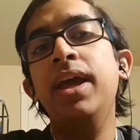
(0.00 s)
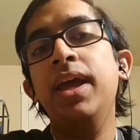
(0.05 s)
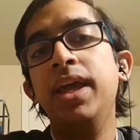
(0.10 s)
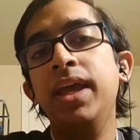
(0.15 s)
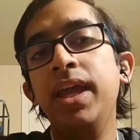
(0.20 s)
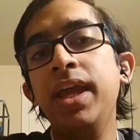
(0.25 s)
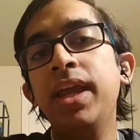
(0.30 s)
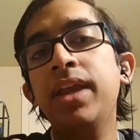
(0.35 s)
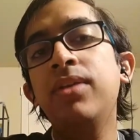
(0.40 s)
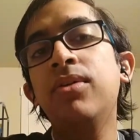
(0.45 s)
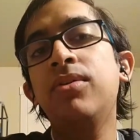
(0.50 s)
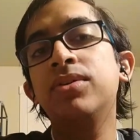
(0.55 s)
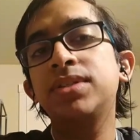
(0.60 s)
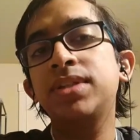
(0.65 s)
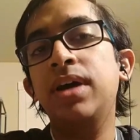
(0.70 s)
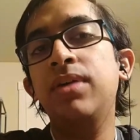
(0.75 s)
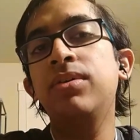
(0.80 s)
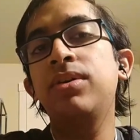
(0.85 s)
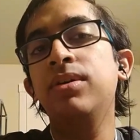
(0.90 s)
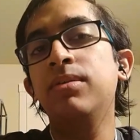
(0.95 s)
he knows
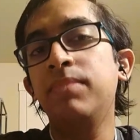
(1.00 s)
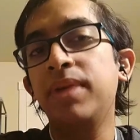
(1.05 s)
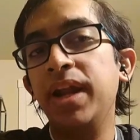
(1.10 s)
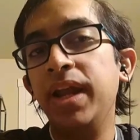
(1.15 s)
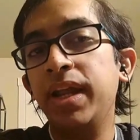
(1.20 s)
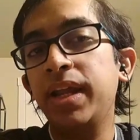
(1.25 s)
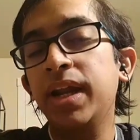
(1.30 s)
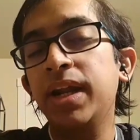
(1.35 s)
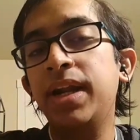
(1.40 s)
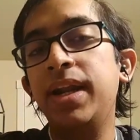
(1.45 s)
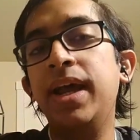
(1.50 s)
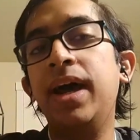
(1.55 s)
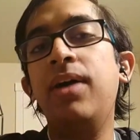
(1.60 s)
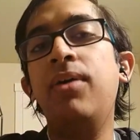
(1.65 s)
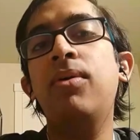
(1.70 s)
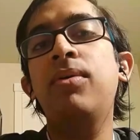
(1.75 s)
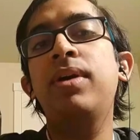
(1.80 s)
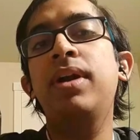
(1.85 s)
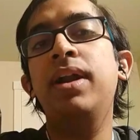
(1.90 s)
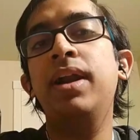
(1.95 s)
how to break it
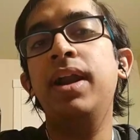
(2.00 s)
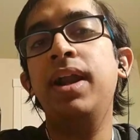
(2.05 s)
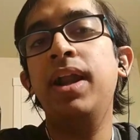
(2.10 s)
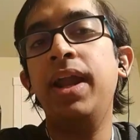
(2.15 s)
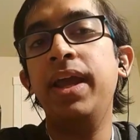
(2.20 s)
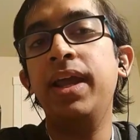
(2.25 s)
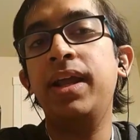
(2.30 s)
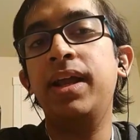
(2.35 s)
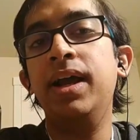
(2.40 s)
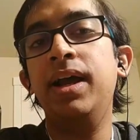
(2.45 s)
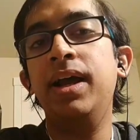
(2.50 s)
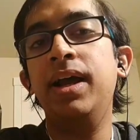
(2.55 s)
down, like